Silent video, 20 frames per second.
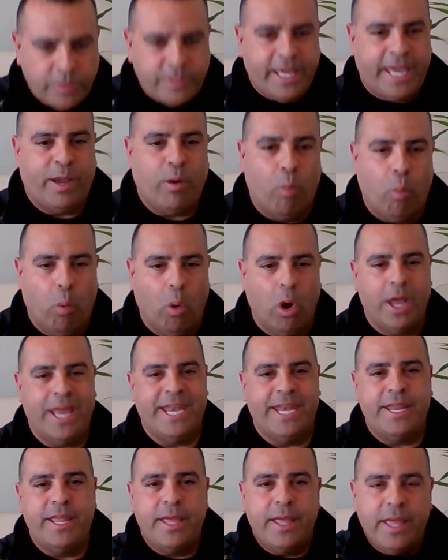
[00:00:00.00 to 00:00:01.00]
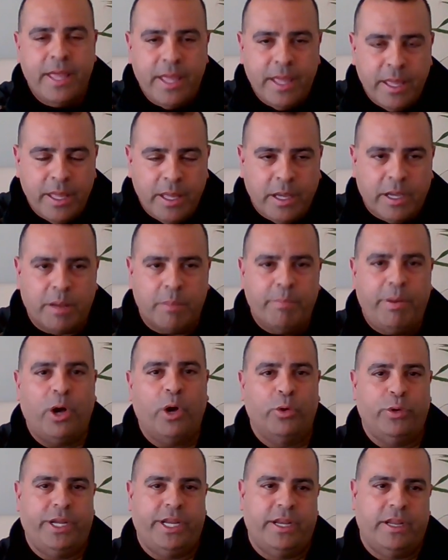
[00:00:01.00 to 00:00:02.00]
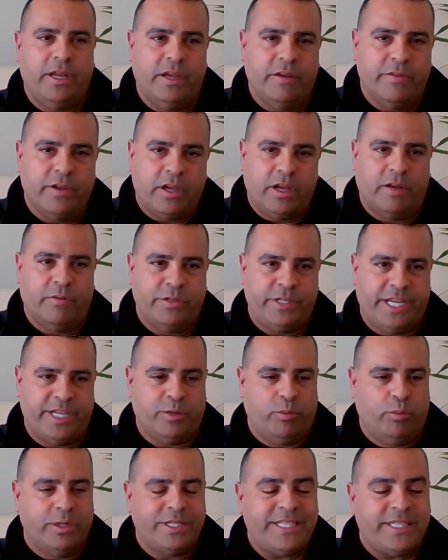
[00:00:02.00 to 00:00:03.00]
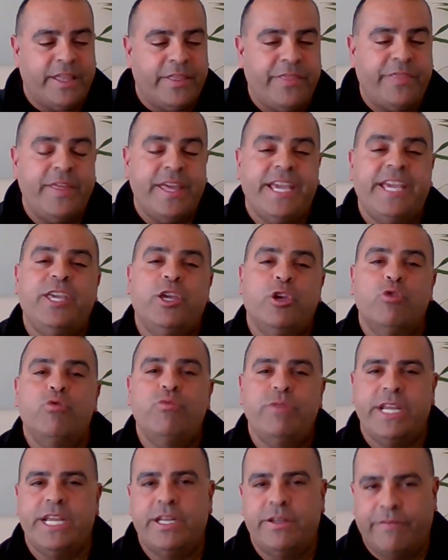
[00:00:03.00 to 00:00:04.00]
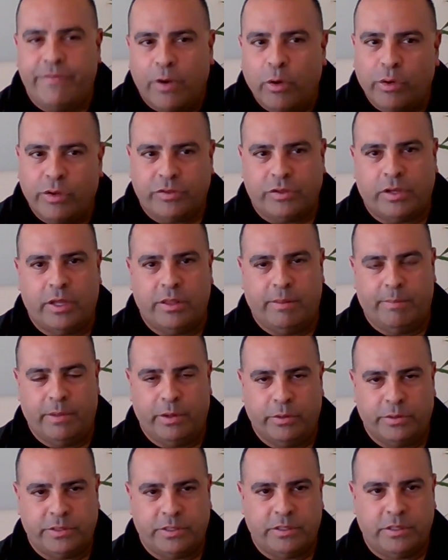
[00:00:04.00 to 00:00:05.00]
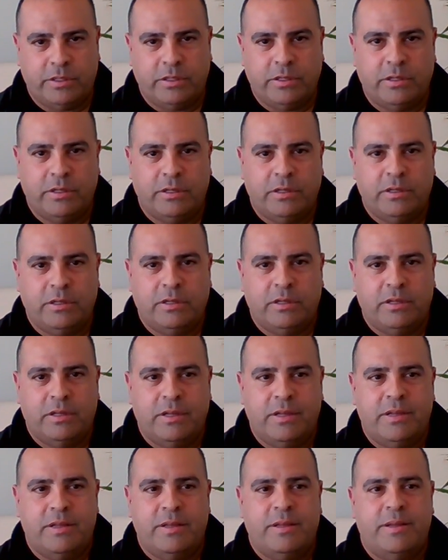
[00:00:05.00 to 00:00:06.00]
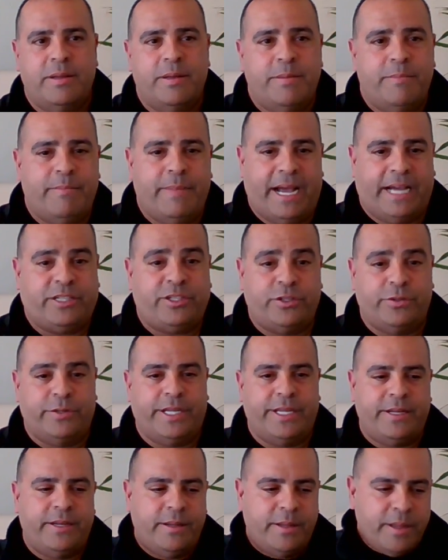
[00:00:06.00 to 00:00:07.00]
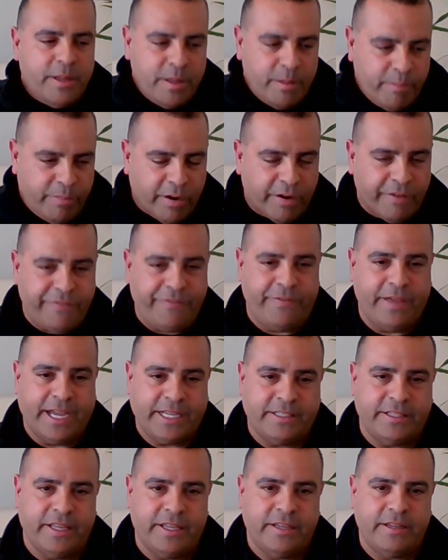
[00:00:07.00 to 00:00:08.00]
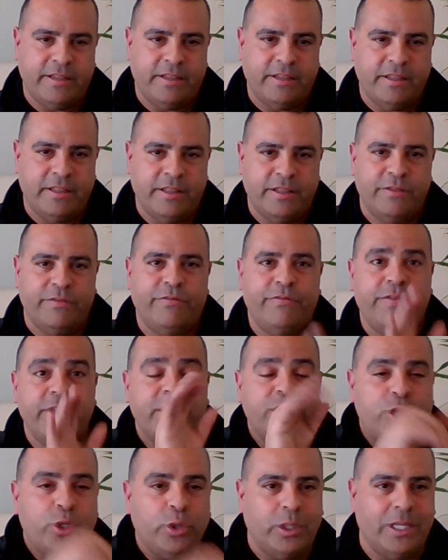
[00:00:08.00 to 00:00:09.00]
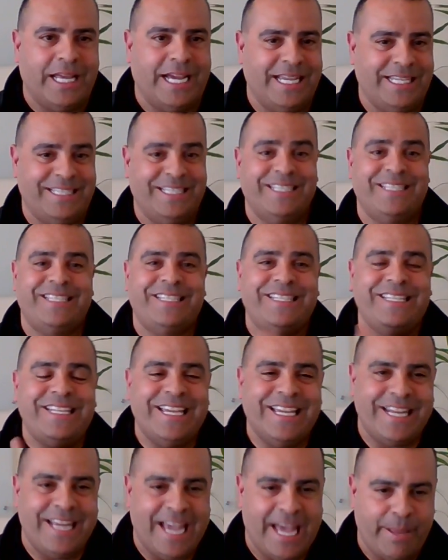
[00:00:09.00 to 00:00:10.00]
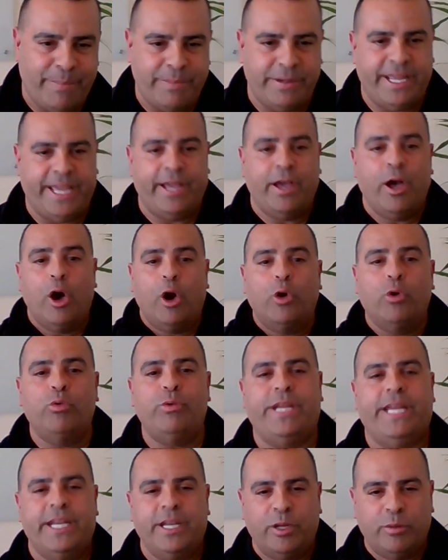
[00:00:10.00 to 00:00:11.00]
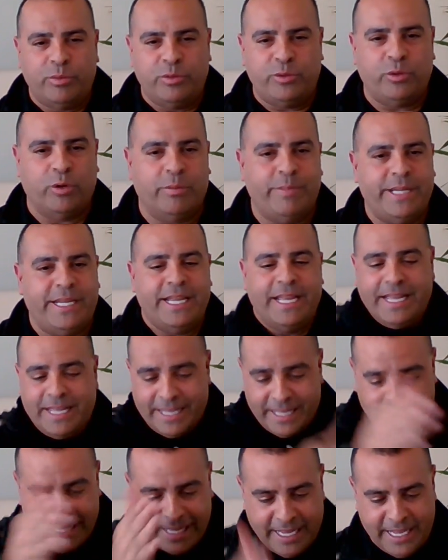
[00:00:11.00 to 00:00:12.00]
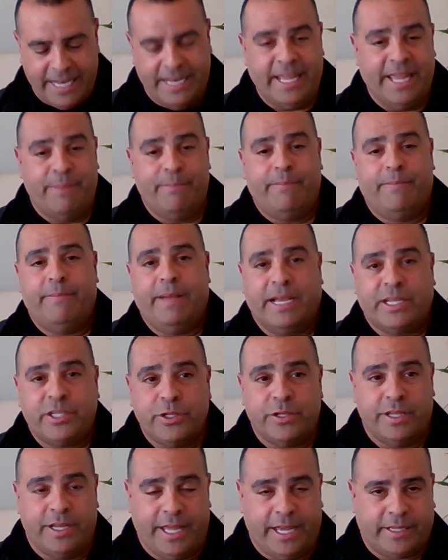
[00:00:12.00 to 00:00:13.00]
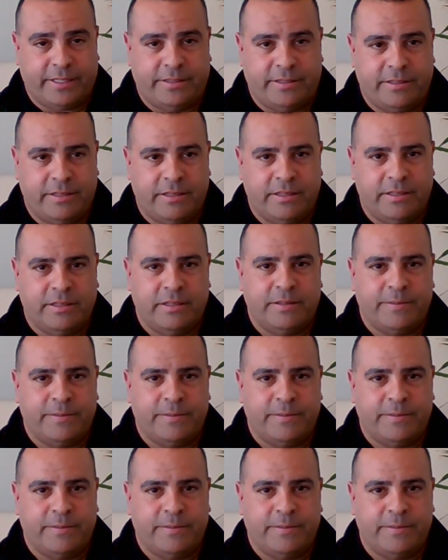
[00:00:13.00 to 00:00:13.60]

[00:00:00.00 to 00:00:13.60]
Take one component of the conversation. What's the thing you need to focus on the most? Master it, perfect it, visualize it, see it happening, own it, absorb it, and then master the next